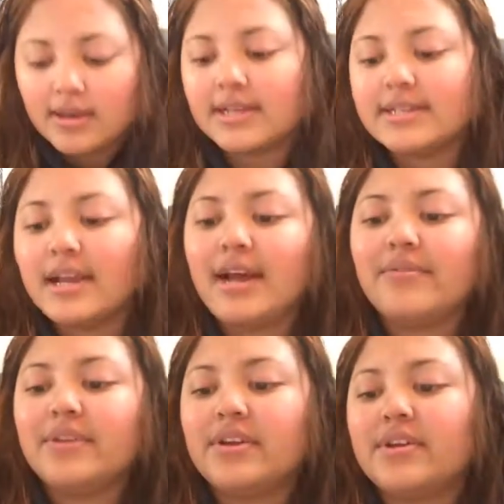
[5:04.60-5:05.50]
Next I
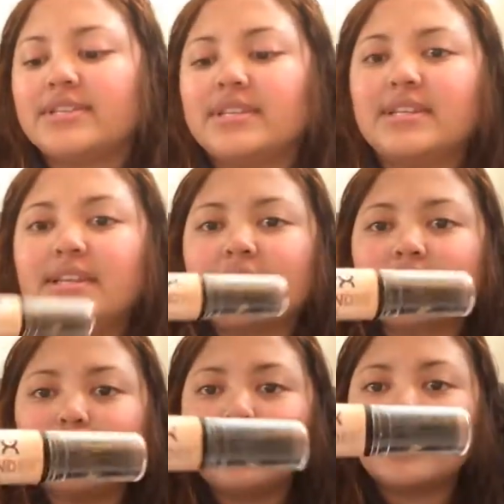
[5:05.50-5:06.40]
have here is the
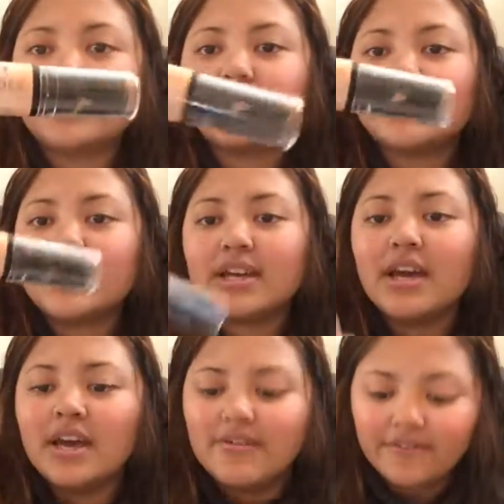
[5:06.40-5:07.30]
NYX Wonder Stick.
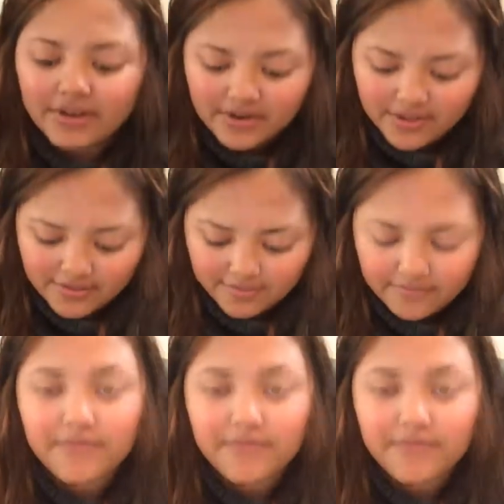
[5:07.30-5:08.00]
Funny